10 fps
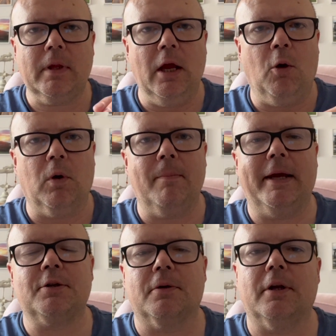I want to
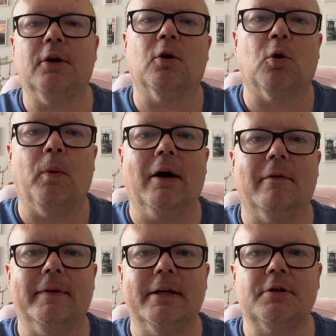make sure that you're aware
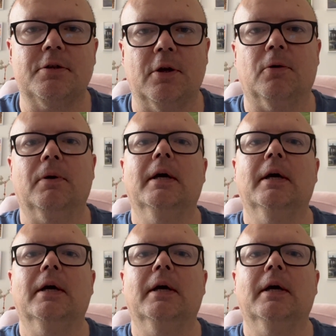of this. So